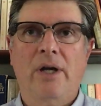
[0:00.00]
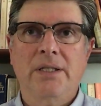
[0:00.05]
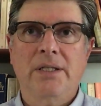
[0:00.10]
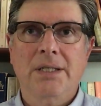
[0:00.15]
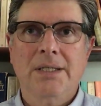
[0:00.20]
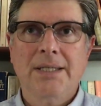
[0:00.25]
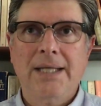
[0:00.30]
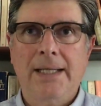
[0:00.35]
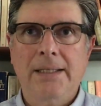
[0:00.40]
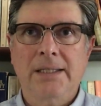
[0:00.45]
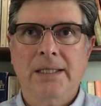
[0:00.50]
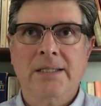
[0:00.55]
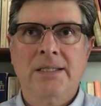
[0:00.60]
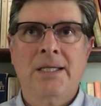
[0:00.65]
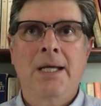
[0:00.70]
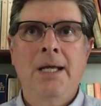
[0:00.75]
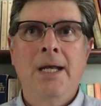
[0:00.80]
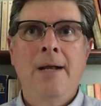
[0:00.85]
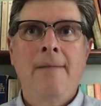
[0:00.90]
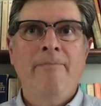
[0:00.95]
tell
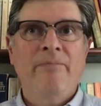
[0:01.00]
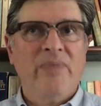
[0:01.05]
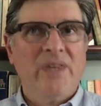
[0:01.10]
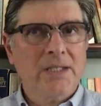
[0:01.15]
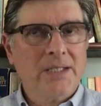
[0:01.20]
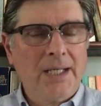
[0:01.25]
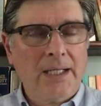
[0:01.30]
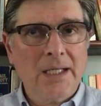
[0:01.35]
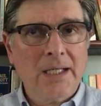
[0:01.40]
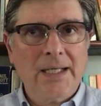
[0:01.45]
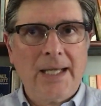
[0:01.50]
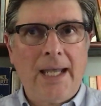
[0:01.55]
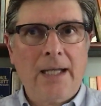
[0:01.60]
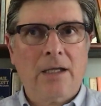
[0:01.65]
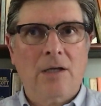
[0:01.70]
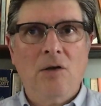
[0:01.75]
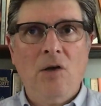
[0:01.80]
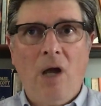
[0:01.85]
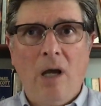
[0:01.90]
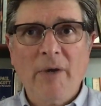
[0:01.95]
us. The second
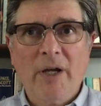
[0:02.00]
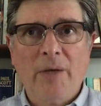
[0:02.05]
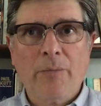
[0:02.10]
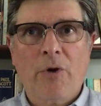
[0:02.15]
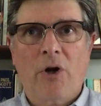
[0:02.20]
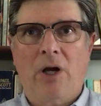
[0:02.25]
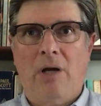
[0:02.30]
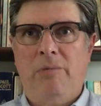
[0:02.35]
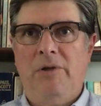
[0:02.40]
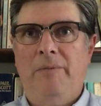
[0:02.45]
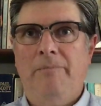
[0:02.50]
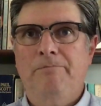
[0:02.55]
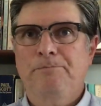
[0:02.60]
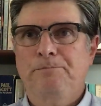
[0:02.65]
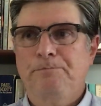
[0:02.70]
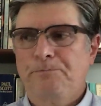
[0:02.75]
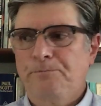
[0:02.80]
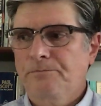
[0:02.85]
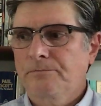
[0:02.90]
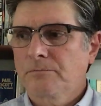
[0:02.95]
economic problem
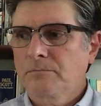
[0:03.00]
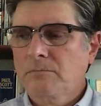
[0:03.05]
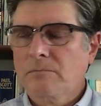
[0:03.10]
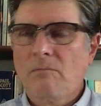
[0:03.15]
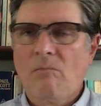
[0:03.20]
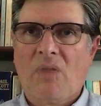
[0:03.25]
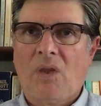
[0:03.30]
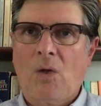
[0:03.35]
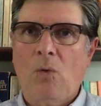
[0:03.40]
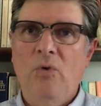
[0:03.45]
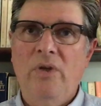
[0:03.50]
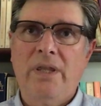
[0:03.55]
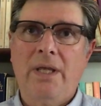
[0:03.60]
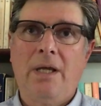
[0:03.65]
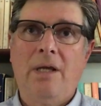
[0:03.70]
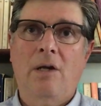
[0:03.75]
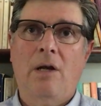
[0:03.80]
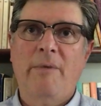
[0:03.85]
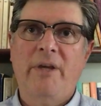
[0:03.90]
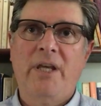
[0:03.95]
with
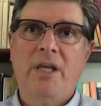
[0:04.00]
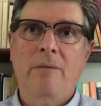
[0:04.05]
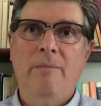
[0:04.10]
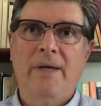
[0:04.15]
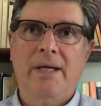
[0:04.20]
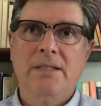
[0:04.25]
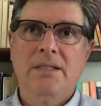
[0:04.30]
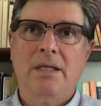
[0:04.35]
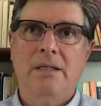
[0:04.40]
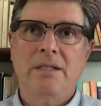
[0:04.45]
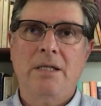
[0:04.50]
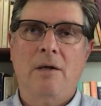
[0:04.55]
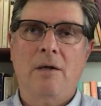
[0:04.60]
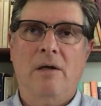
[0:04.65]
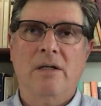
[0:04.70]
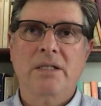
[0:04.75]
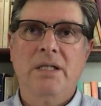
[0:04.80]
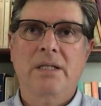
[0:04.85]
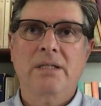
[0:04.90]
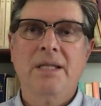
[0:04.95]
economic impact studies of the
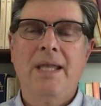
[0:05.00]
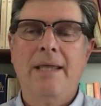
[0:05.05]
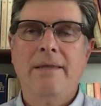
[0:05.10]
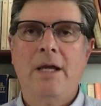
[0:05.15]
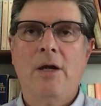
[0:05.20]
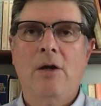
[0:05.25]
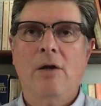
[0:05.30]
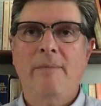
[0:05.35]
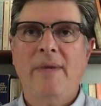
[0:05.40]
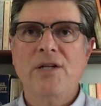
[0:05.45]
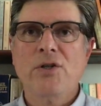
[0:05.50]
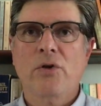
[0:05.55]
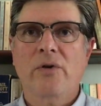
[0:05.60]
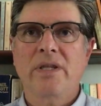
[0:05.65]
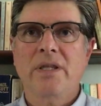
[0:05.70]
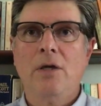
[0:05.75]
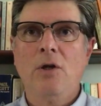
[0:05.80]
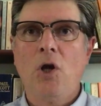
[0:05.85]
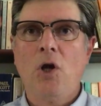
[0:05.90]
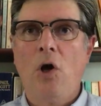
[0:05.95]
arts is that they are measuring
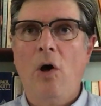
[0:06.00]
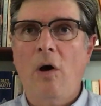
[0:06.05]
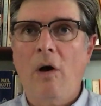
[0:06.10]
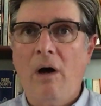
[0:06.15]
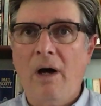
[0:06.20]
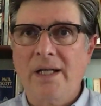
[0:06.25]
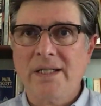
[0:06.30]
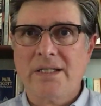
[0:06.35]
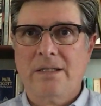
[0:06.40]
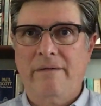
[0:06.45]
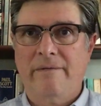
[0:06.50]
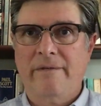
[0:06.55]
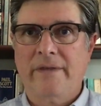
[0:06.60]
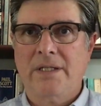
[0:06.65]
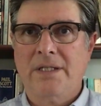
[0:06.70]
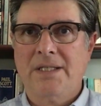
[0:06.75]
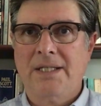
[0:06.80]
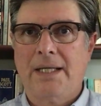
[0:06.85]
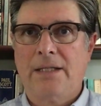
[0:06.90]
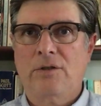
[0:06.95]
the cost of the
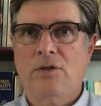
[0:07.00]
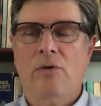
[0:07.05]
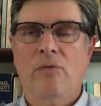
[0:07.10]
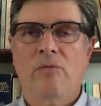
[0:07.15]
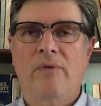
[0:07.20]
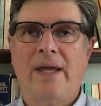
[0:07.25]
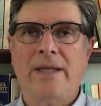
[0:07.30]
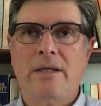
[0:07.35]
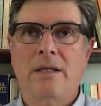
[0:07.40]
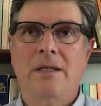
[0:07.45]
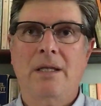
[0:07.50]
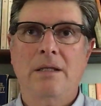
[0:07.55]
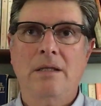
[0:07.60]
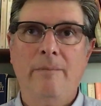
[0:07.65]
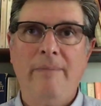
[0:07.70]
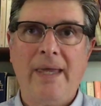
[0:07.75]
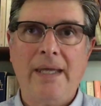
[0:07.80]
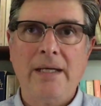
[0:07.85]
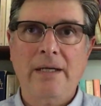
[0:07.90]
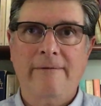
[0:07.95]
sector rather than the
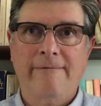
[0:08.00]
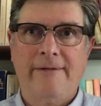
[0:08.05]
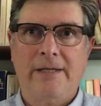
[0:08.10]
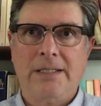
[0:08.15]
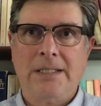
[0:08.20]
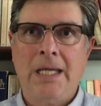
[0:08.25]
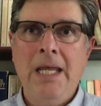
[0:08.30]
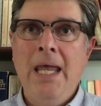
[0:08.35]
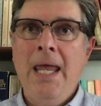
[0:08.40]
benefit.